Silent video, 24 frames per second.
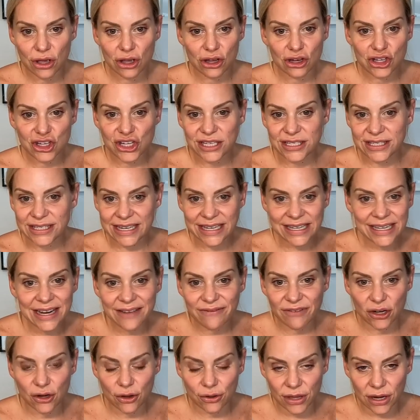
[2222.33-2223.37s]
She didn't
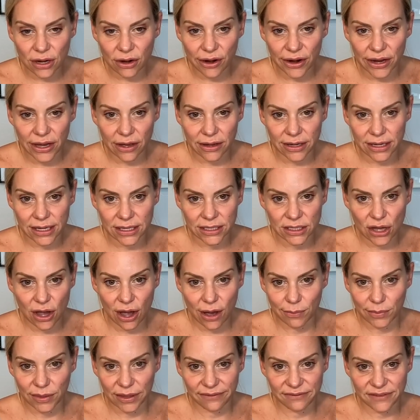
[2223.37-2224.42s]
even know that Ariana and
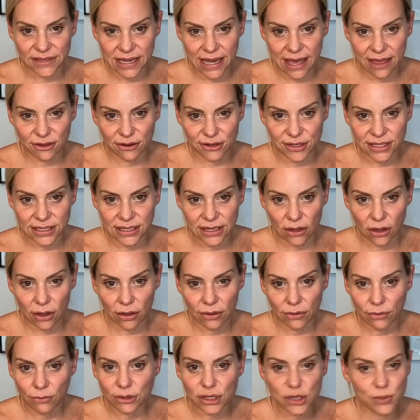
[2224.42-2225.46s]
Tom live together still,
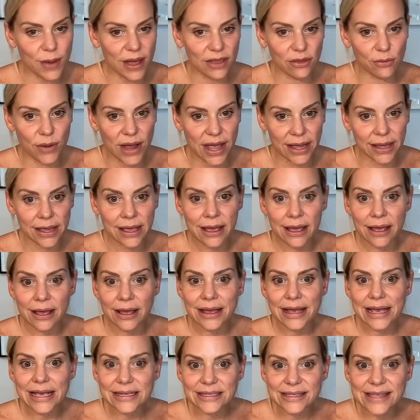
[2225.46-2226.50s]
which, by the way,
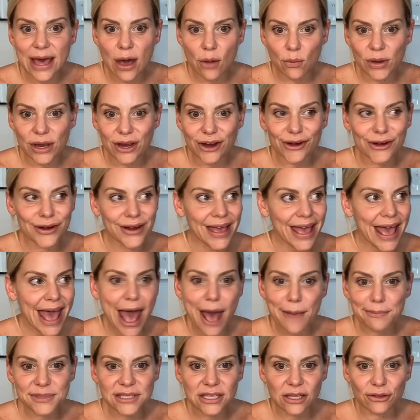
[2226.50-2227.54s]
is that weird?
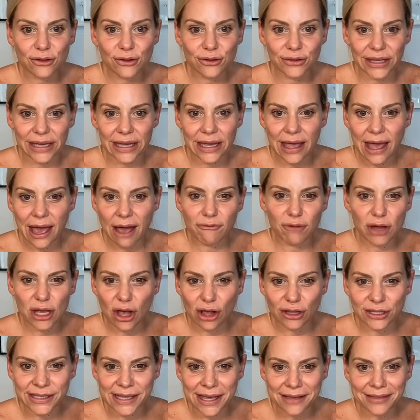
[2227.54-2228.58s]
Absolutely. Have we all
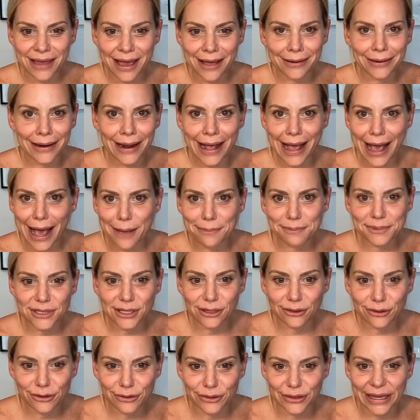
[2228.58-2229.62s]
said that?
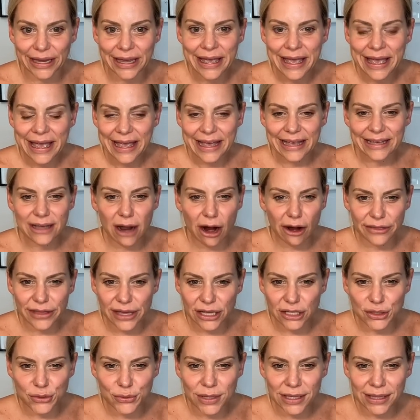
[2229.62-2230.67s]
Absolutely. Are they
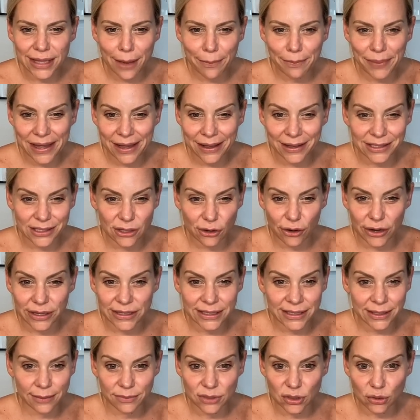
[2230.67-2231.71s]
doing that because they're in
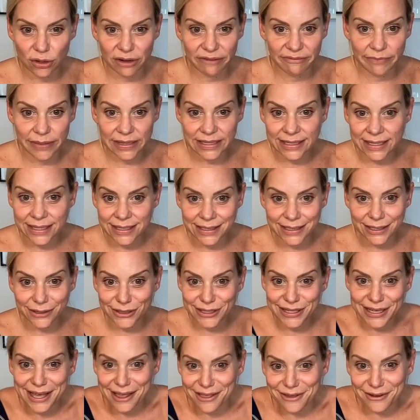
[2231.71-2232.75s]
some sort of business deal
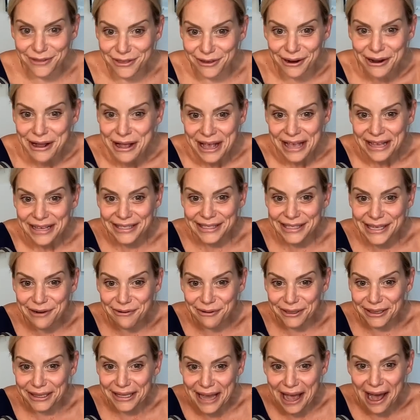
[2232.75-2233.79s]
together? They're
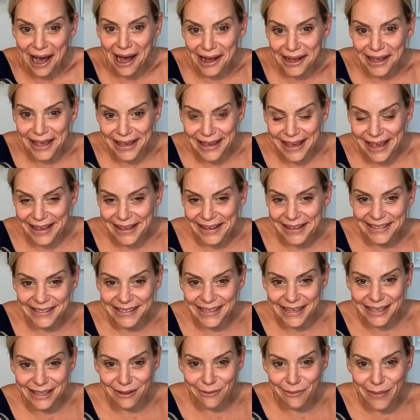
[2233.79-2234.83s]
secretly hugging and kissing
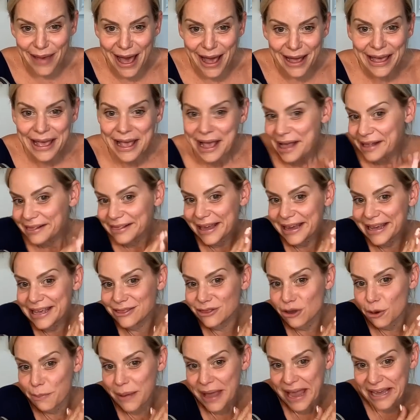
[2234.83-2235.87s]
in the back, like in
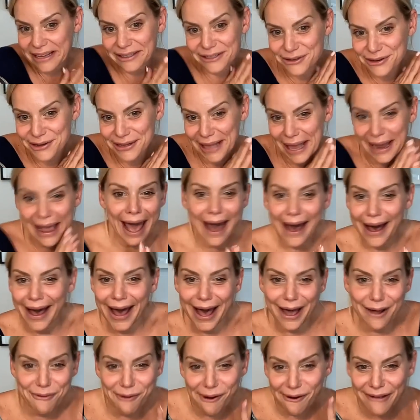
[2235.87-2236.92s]
their pantry, like,
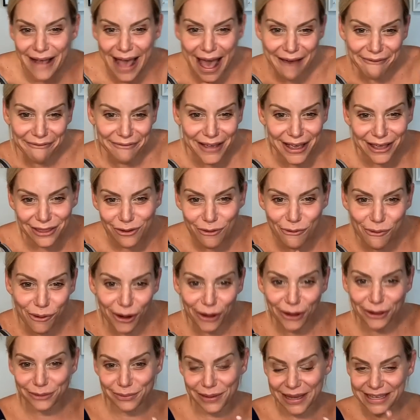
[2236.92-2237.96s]
haha, we're effing the
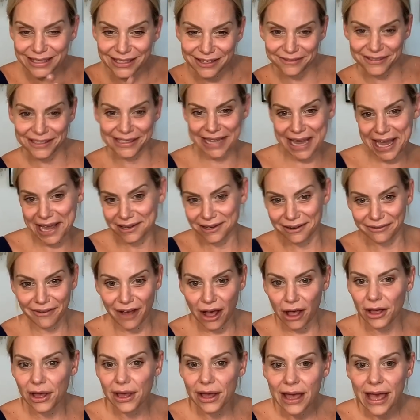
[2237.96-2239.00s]
world because of Sandoval.
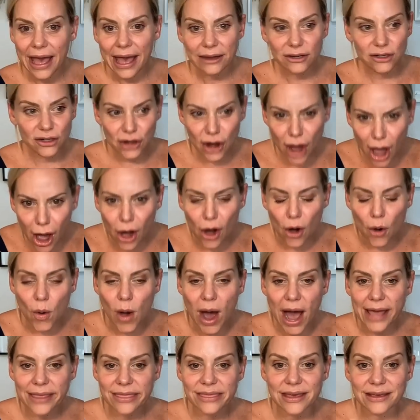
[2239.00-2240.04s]
No,
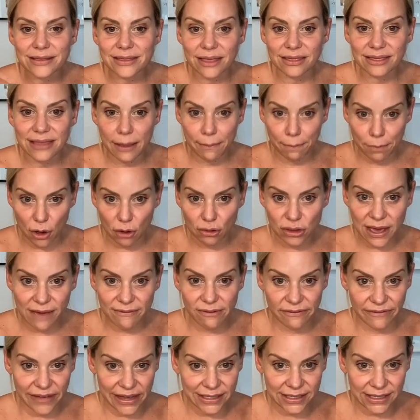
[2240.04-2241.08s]
I think that they both have a
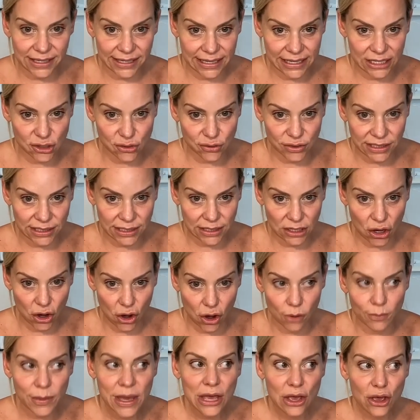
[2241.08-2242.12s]
vested interest in a
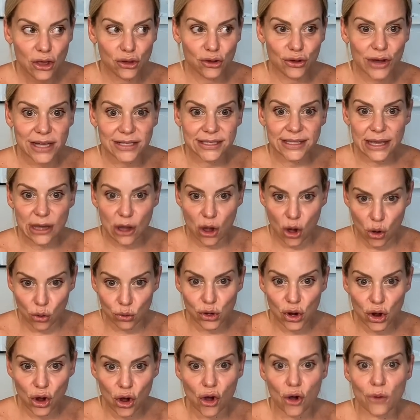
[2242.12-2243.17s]
home. You guys, they own a
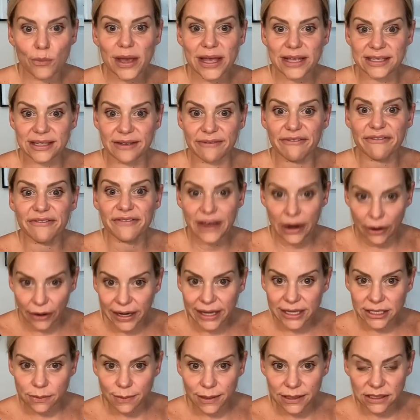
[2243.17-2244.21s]
home. It's a very
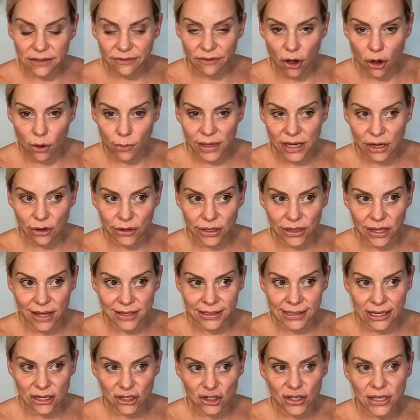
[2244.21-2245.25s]
expensive home here in Los
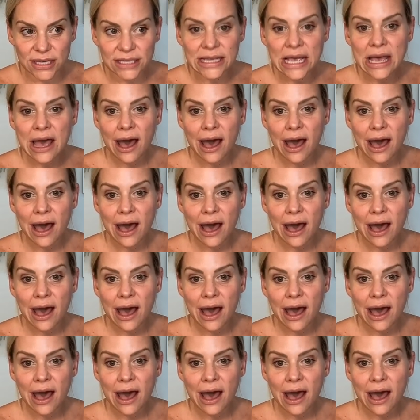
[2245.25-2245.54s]
Angeles.